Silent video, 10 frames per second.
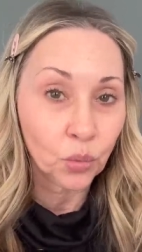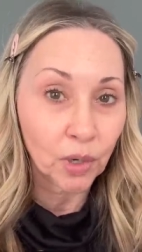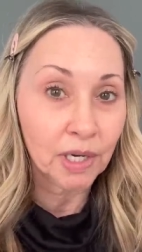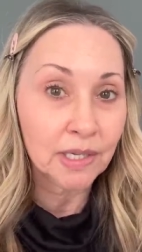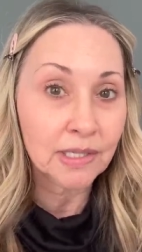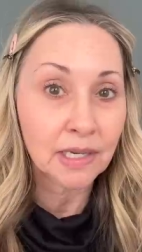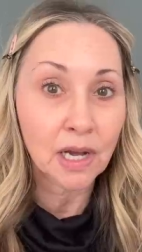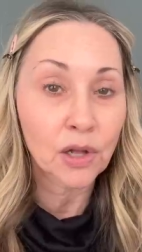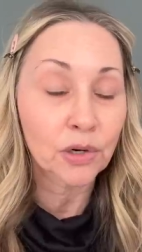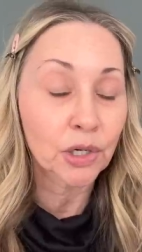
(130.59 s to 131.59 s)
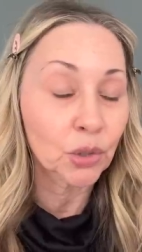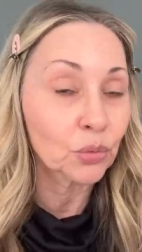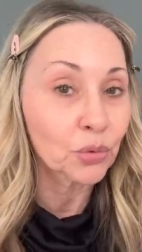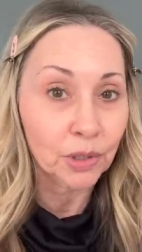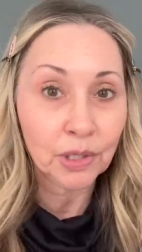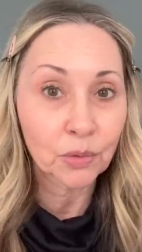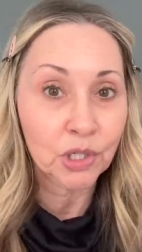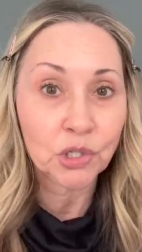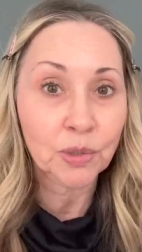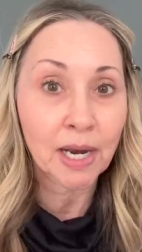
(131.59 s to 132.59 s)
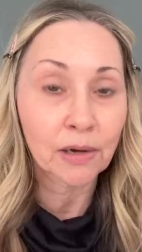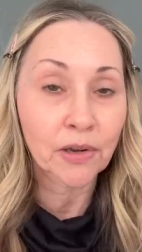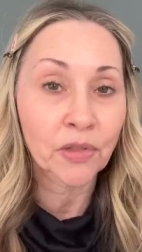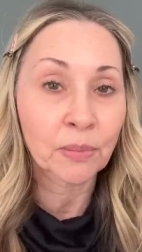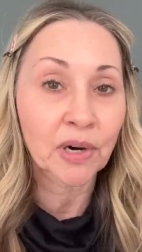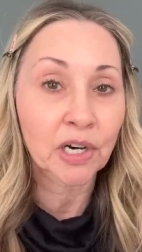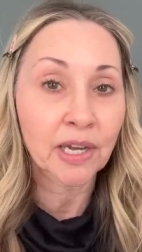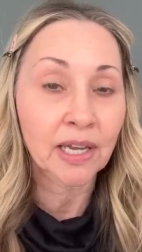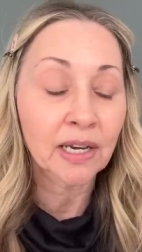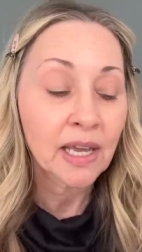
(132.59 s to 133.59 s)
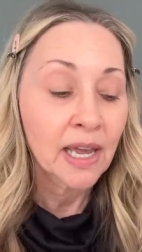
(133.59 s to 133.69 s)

what is a color you really wish were out on the market?